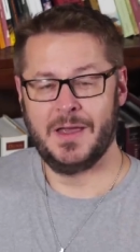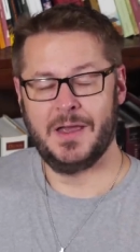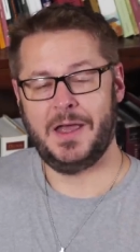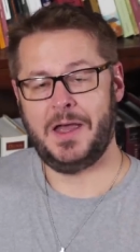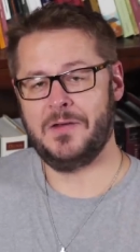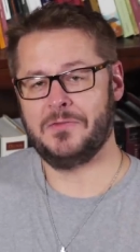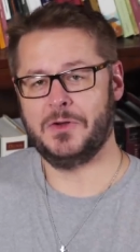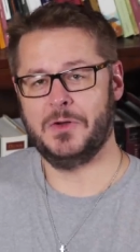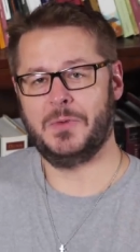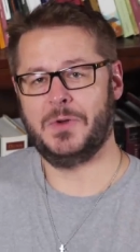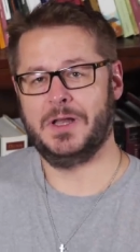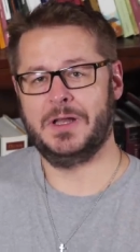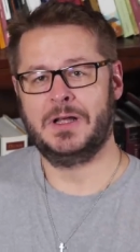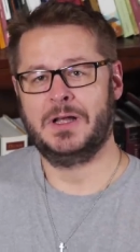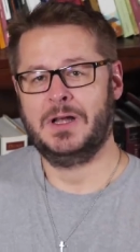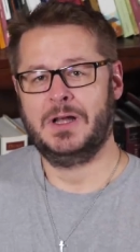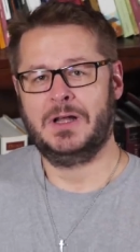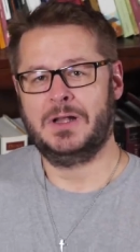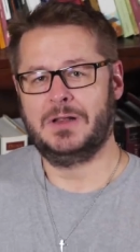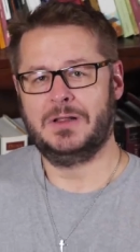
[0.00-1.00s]
Everyone,
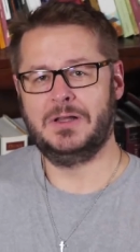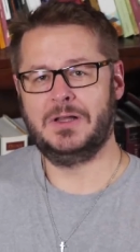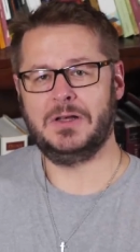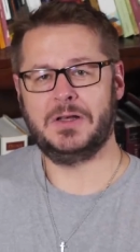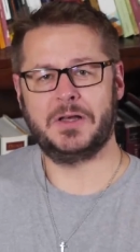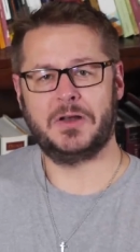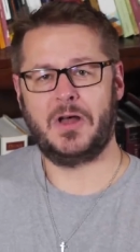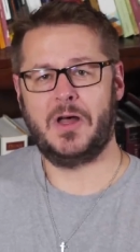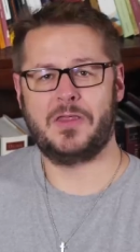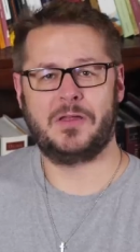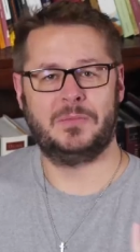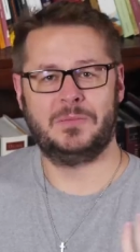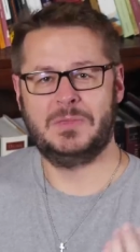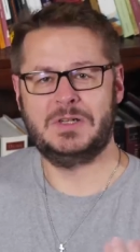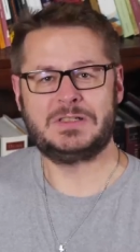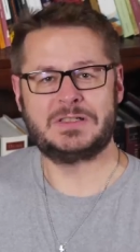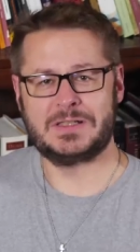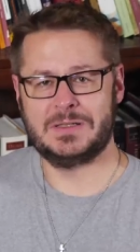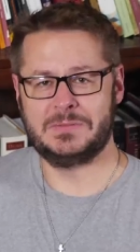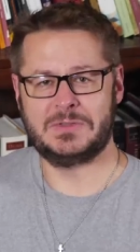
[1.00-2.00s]
look at all the
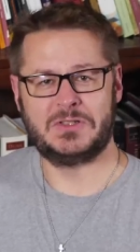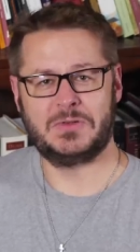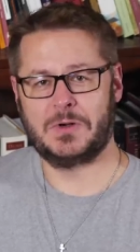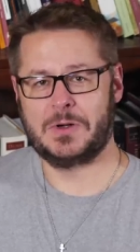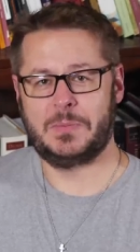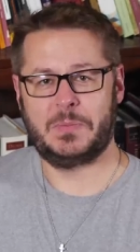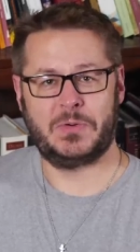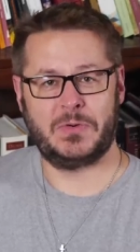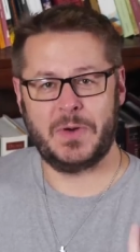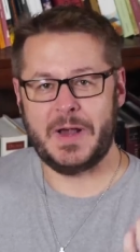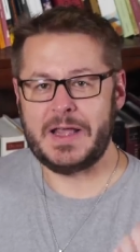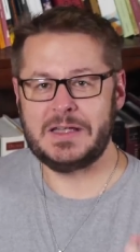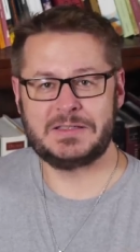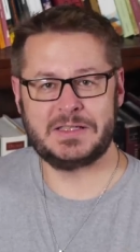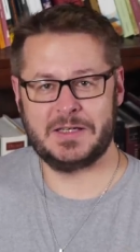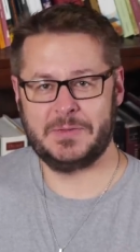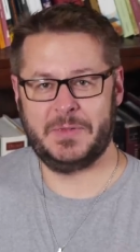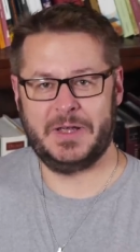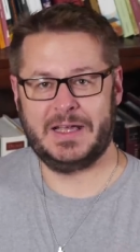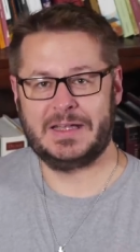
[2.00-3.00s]
Muslims who are
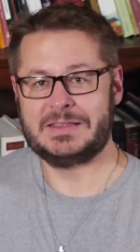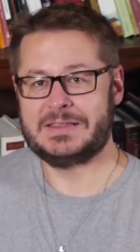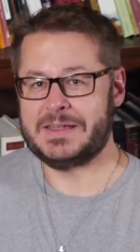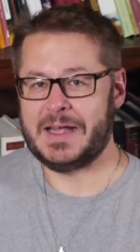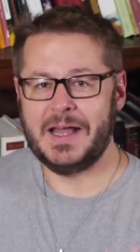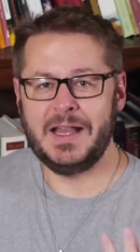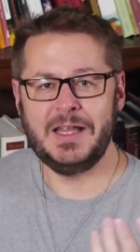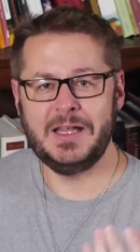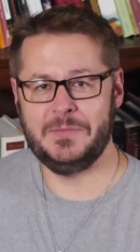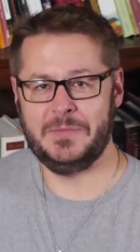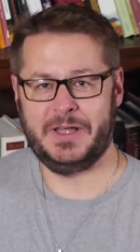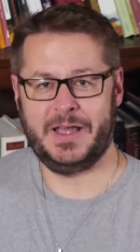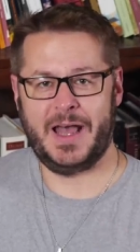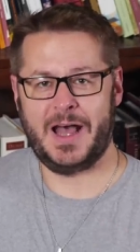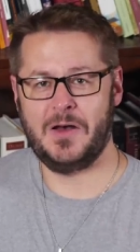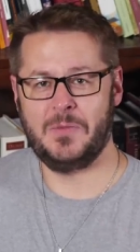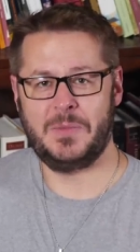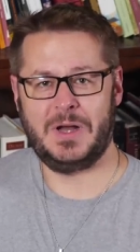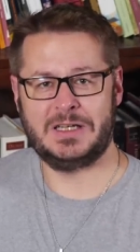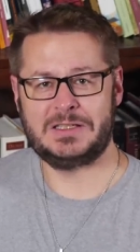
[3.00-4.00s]
praising me and telling me
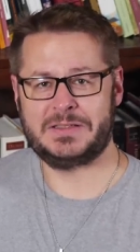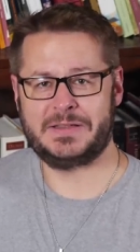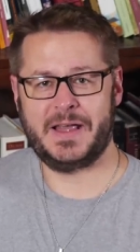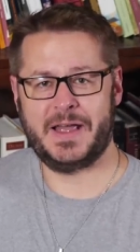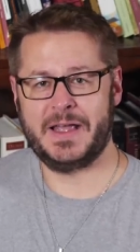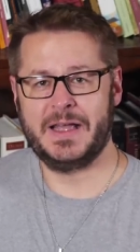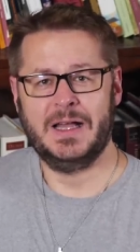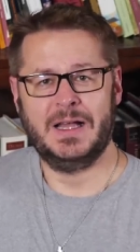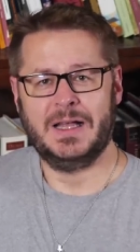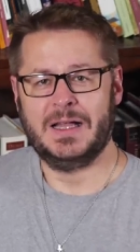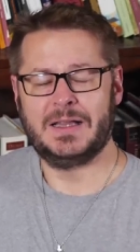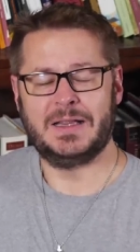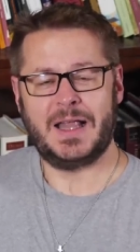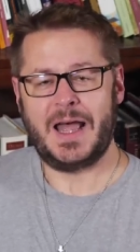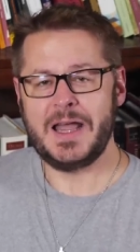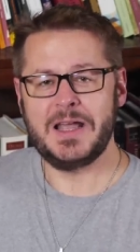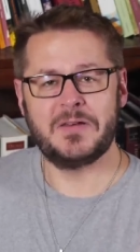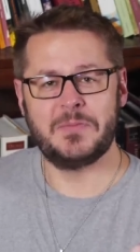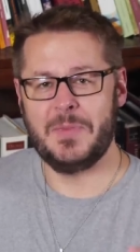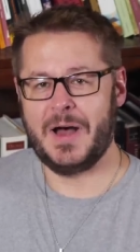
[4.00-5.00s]
how much they
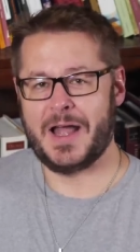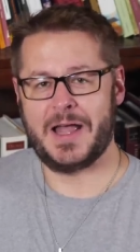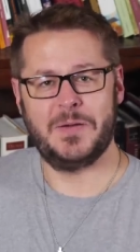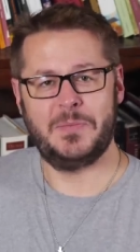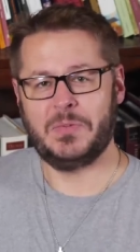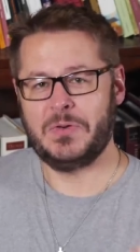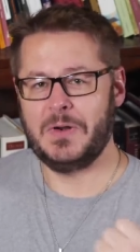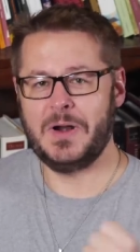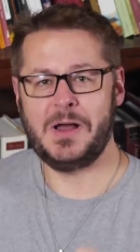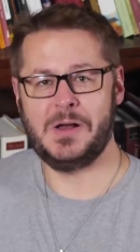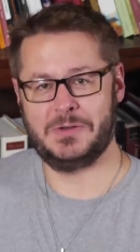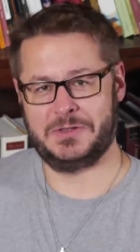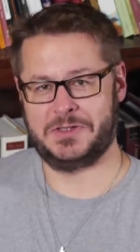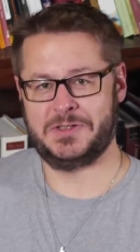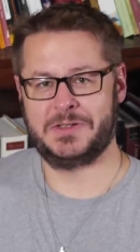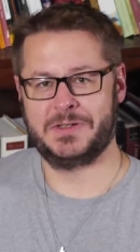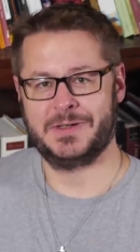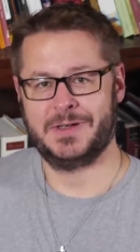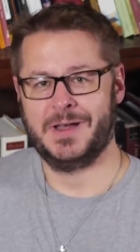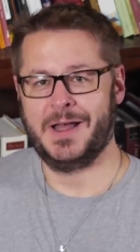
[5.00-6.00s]
like my
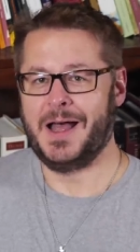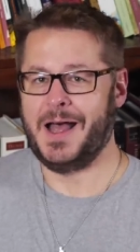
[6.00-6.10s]
approach.